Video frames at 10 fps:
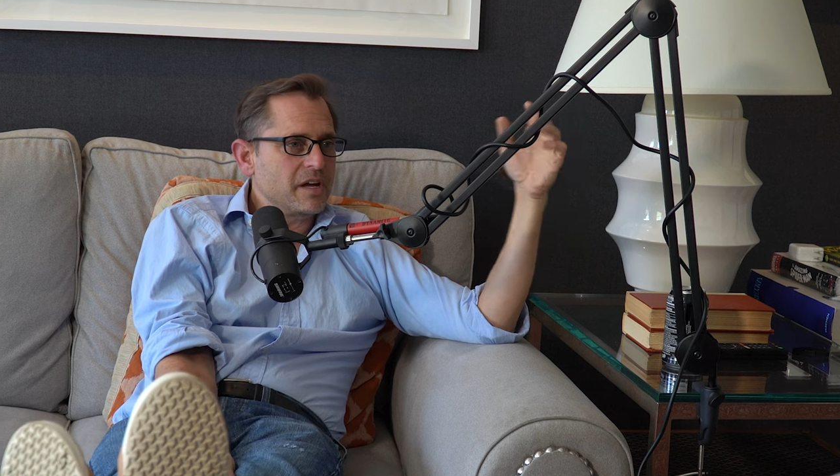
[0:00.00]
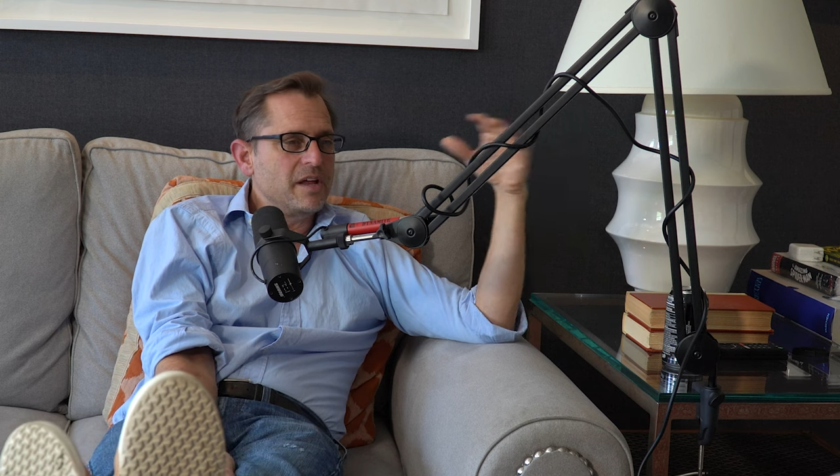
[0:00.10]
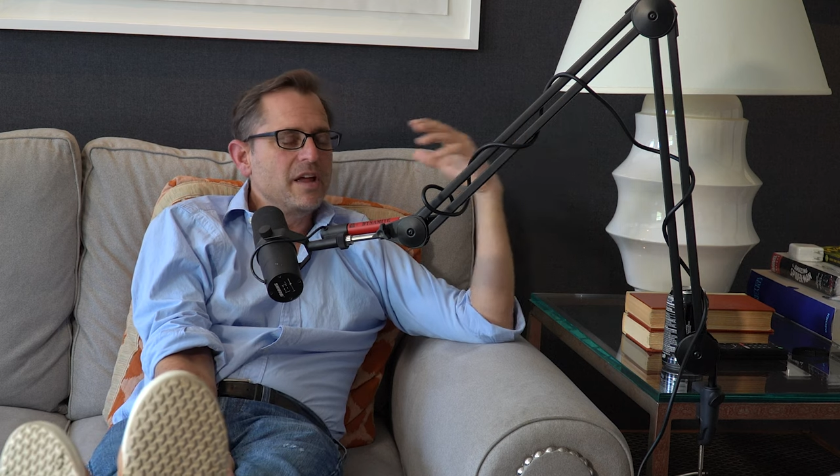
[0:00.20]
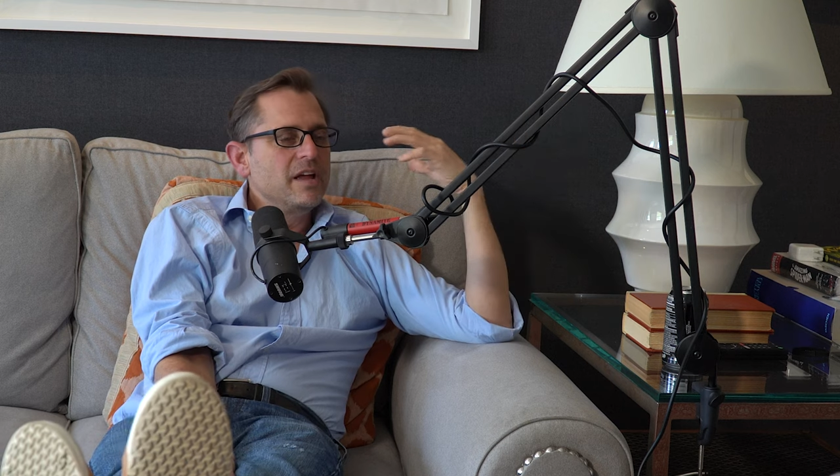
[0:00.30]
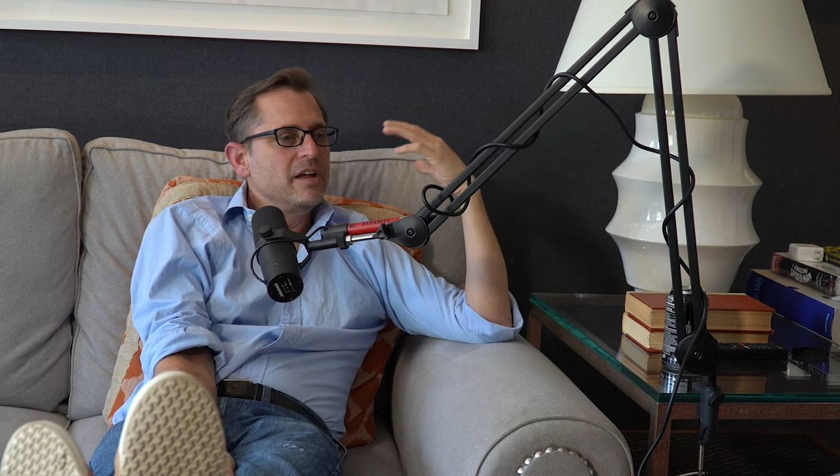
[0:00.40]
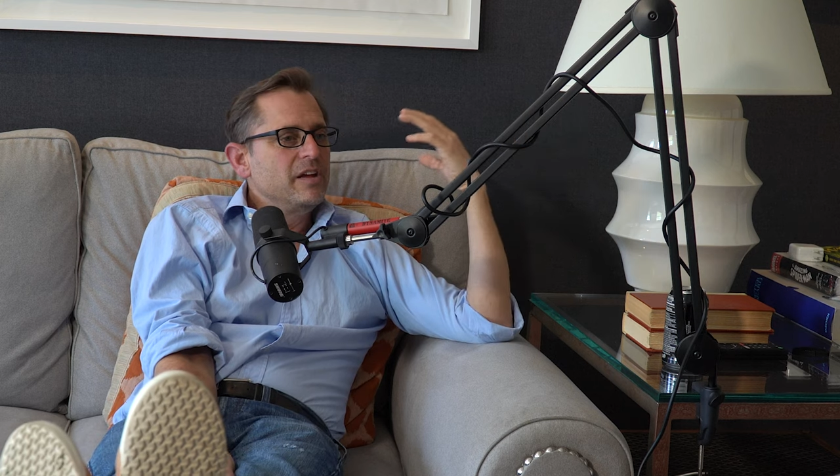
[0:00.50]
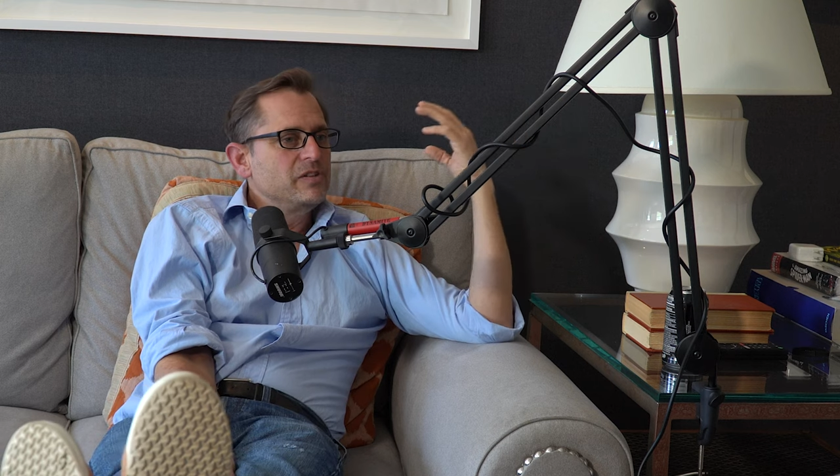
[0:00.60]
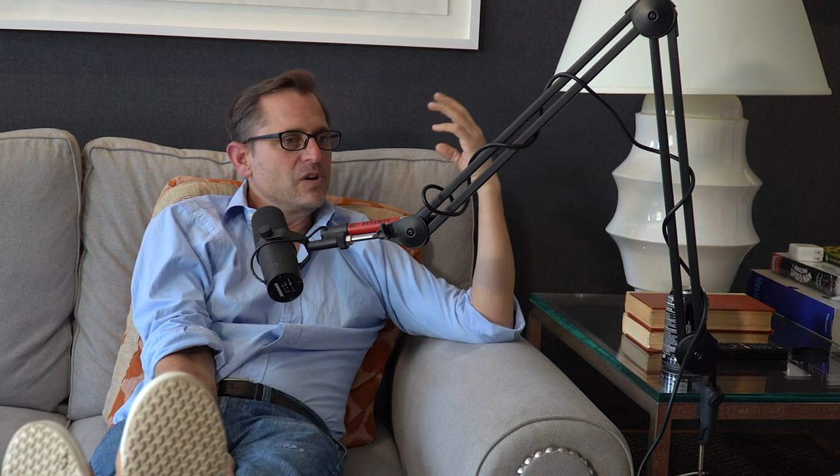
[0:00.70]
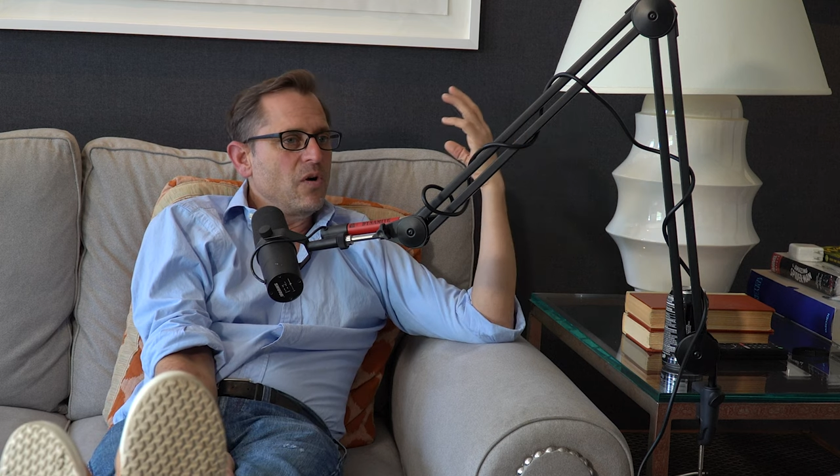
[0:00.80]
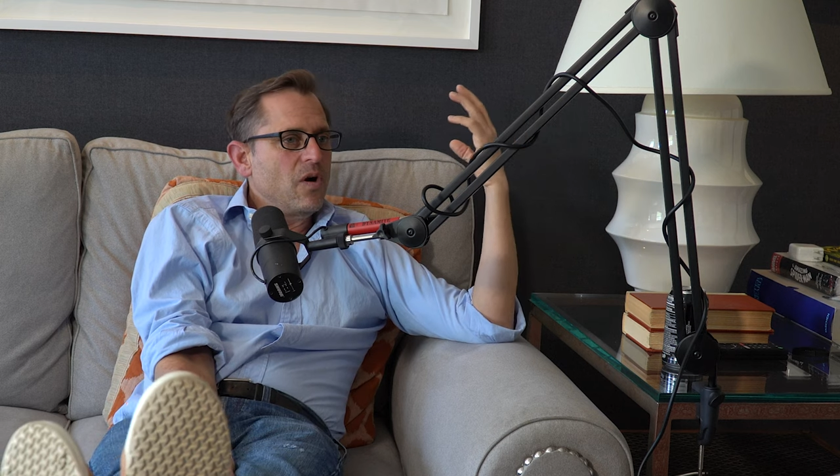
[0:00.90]
A,
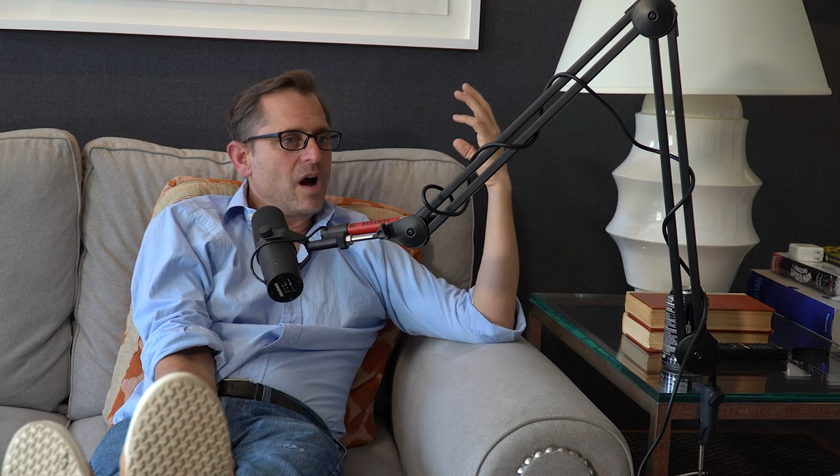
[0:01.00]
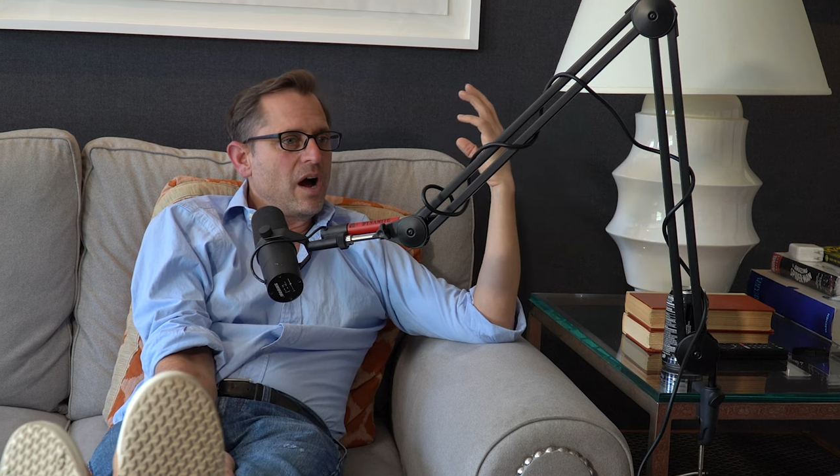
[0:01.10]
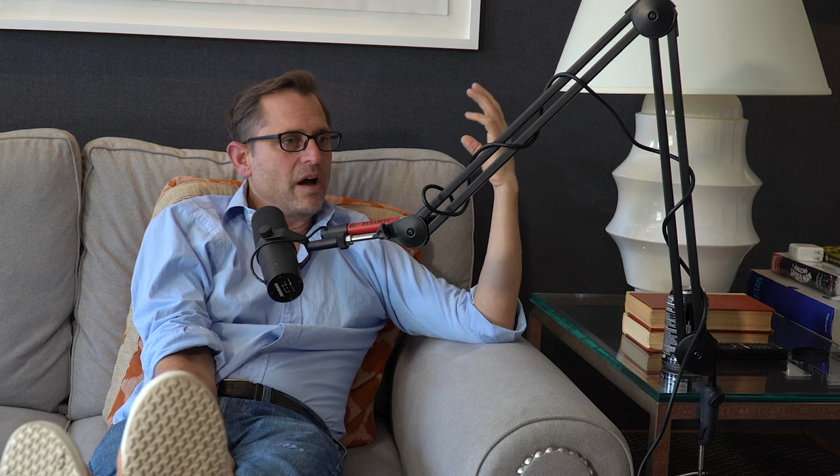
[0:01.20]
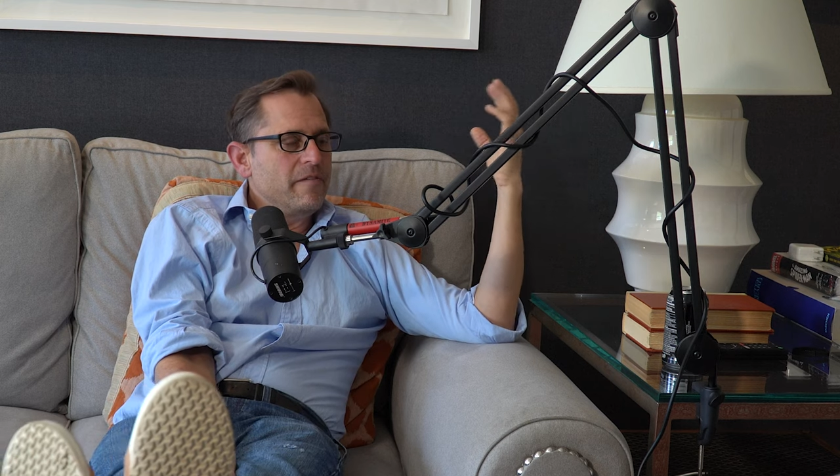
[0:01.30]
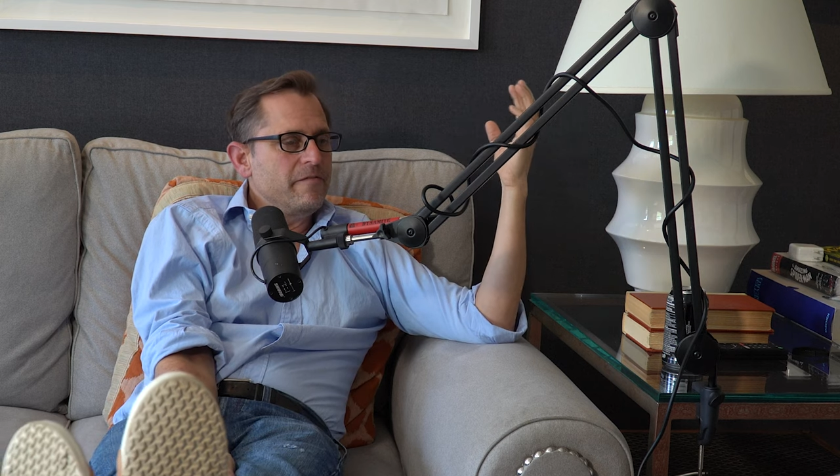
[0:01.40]
so I